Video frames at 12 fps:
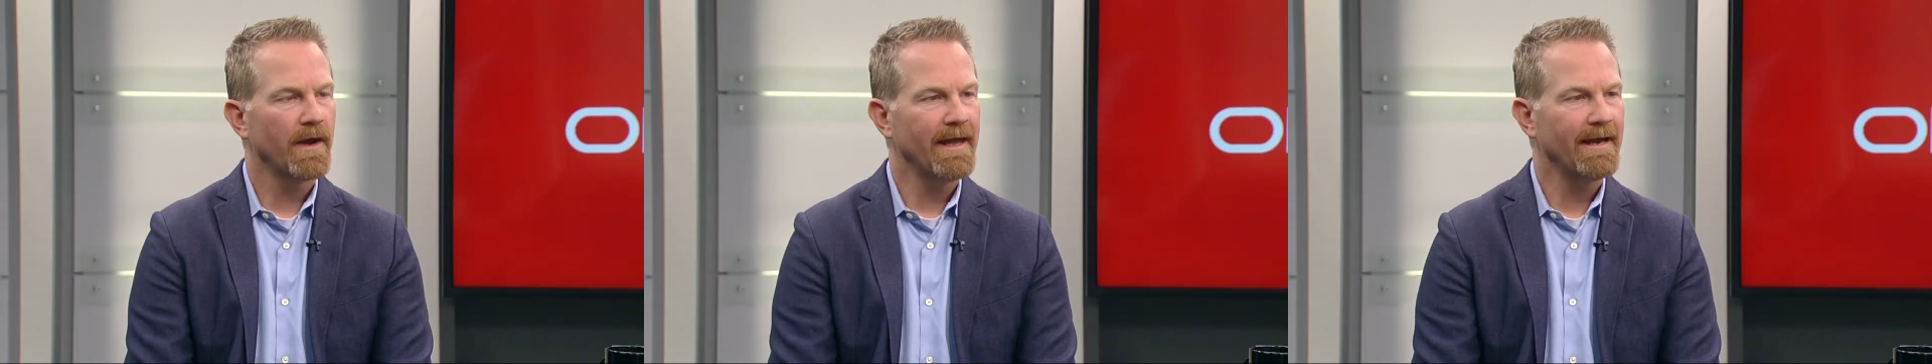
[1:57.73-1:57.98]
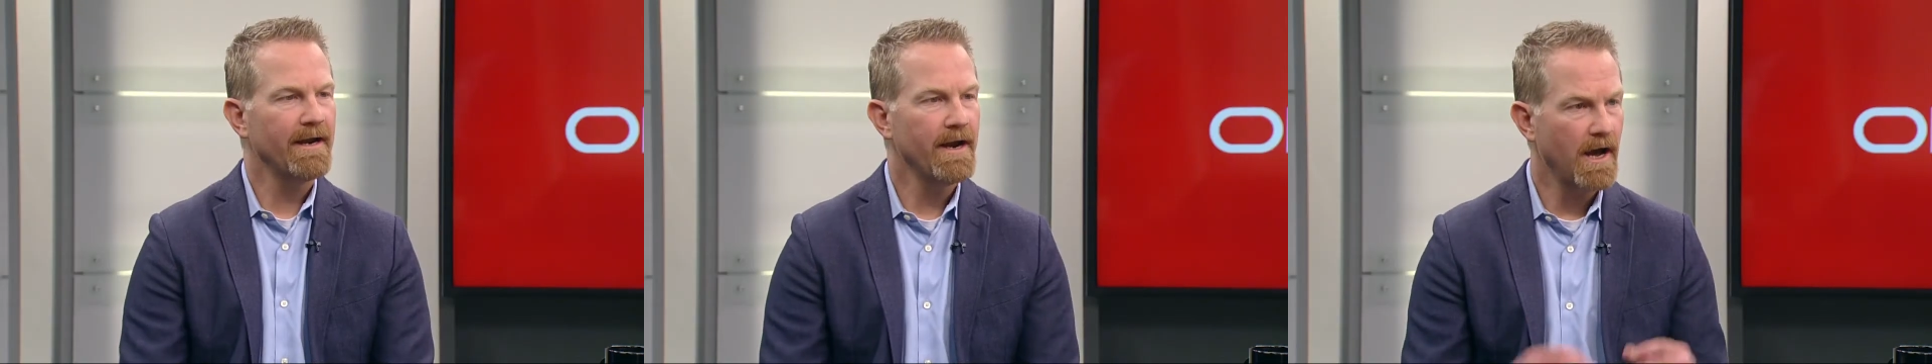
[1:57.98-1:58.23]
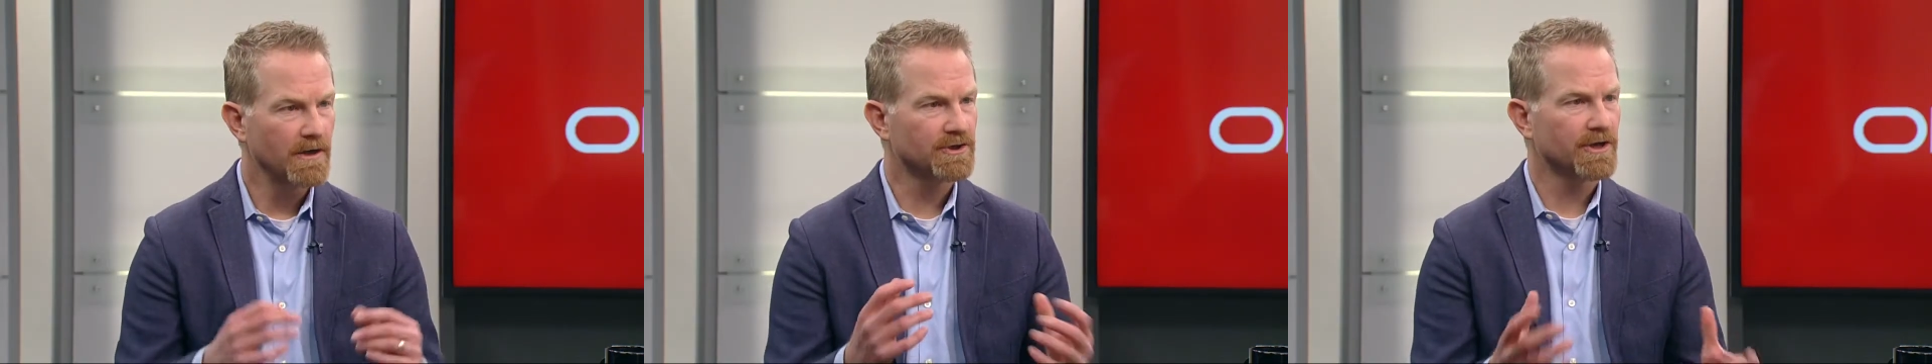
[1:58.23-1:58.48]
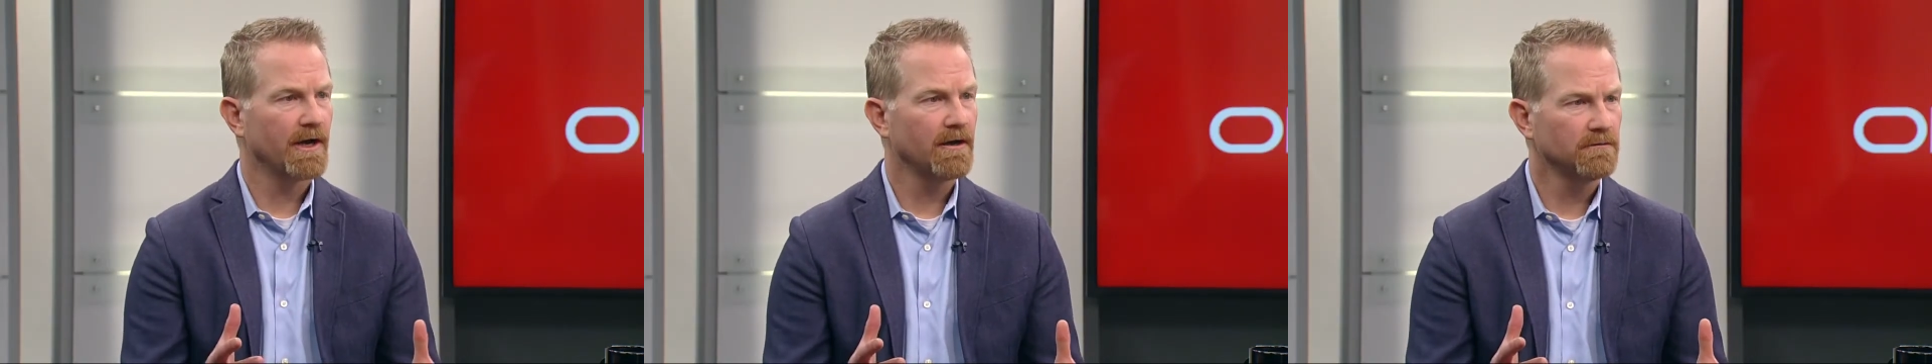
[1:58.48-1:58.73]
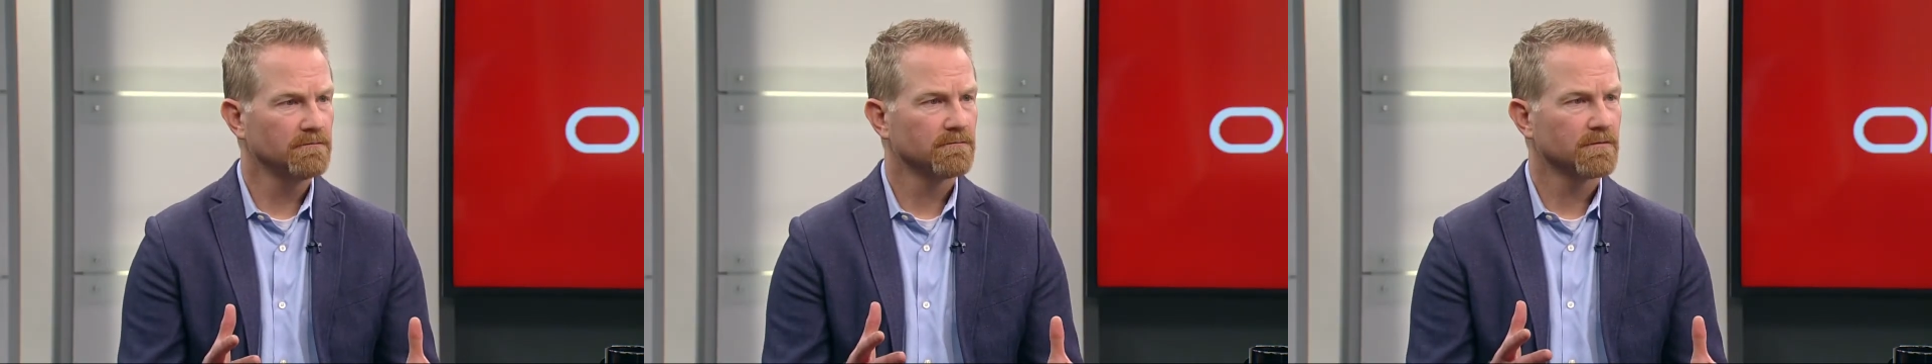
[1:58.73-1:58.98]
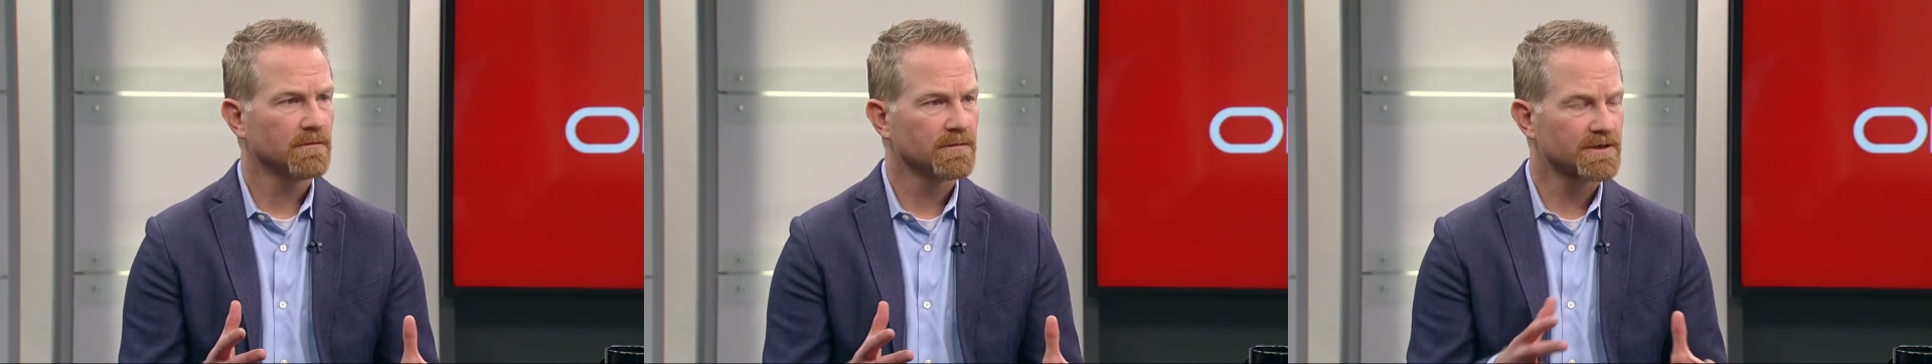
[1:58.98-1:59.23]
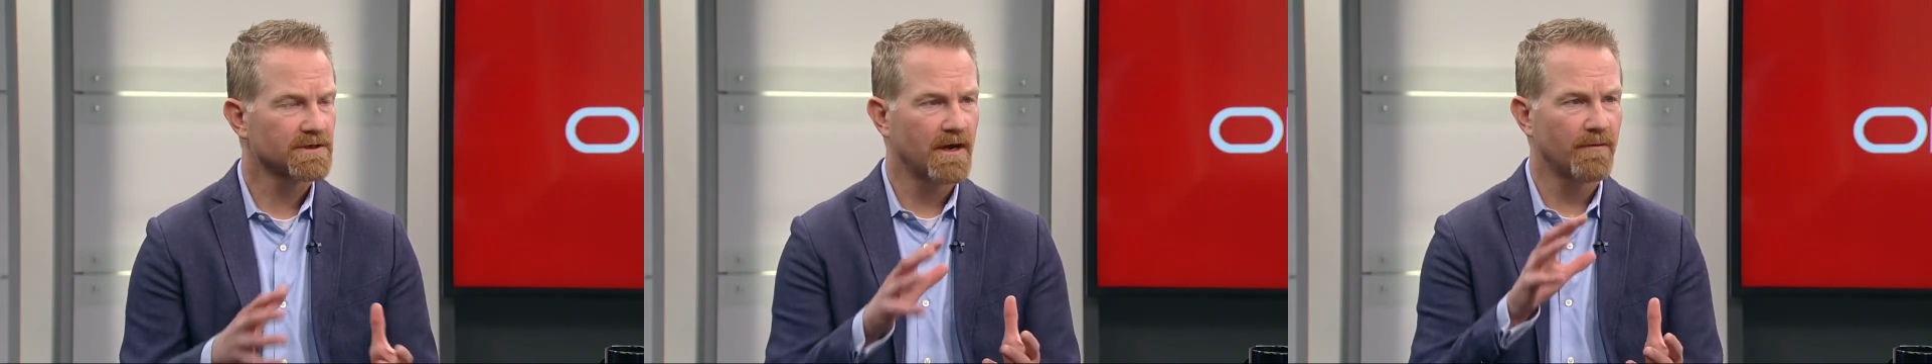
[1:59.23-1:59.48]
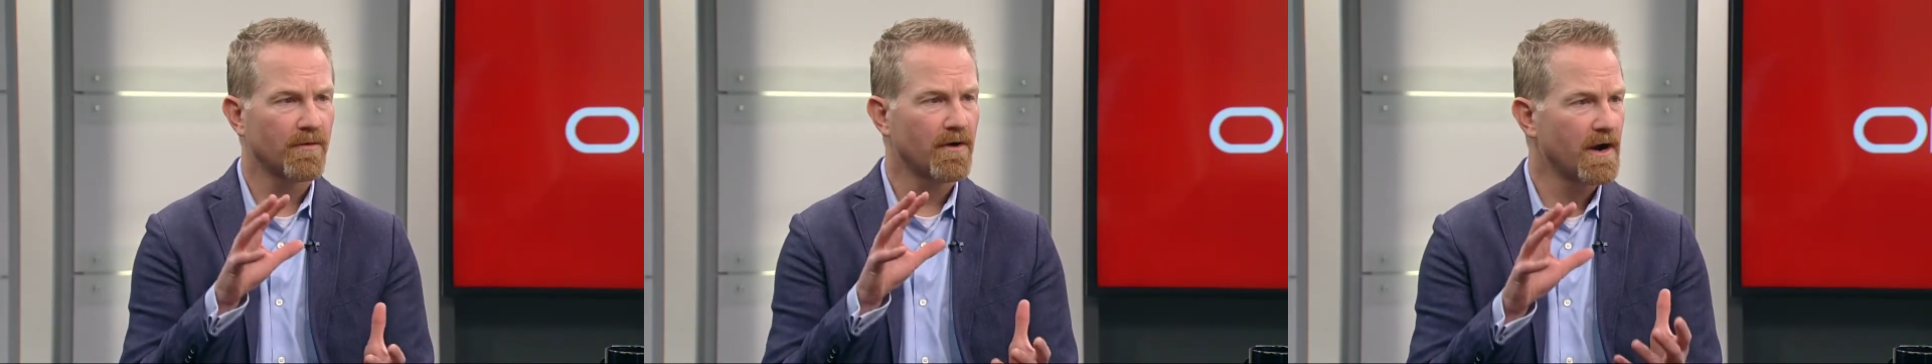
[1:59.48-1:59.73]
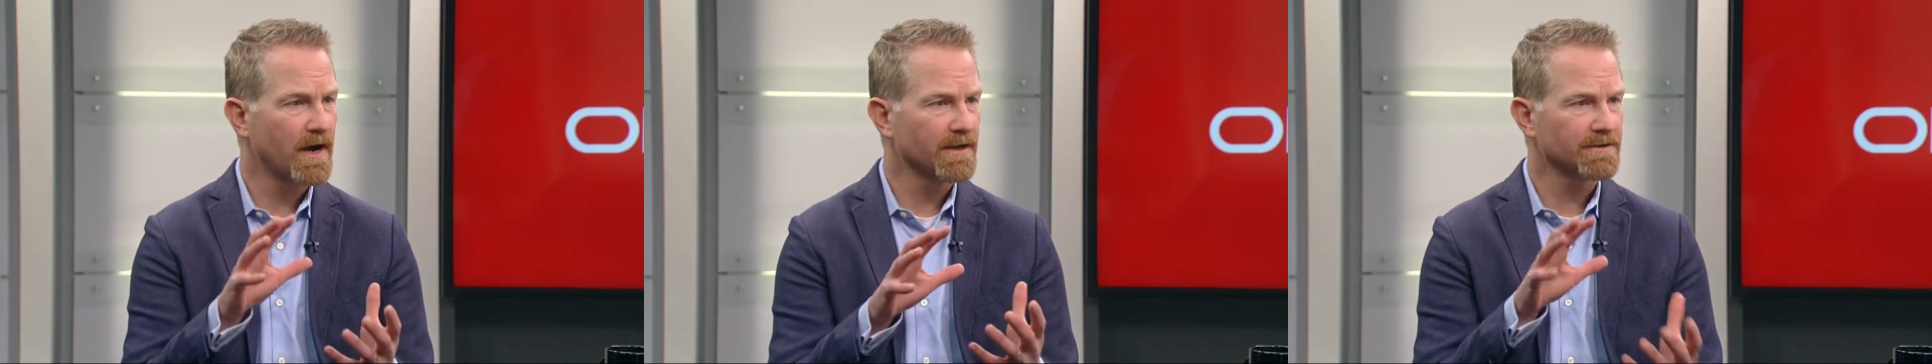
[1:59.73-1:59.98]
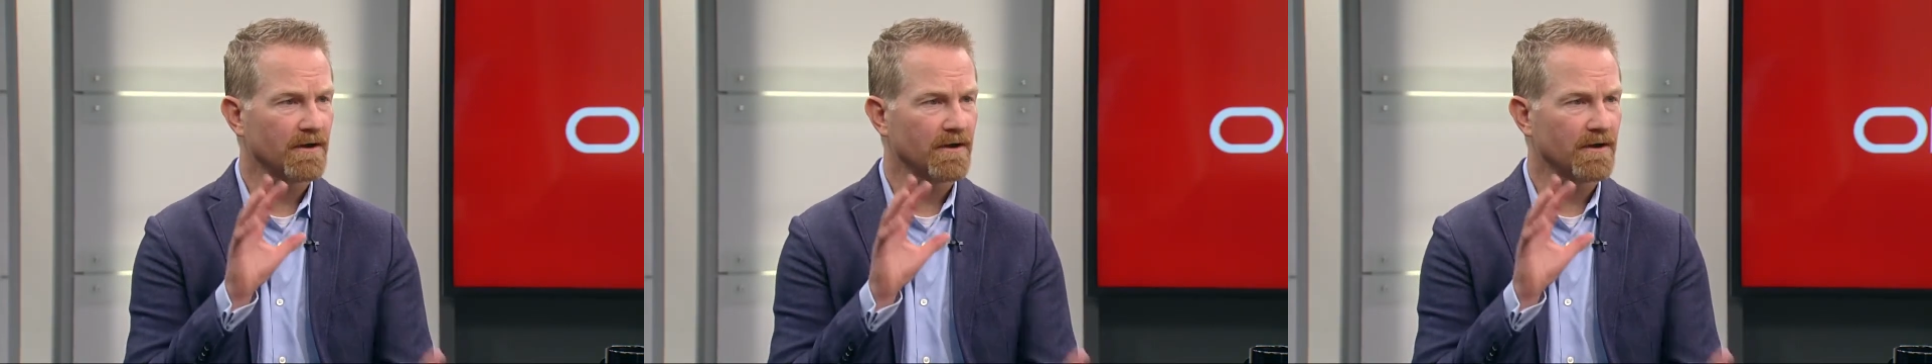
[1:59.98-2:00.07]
in a nutshell, summarize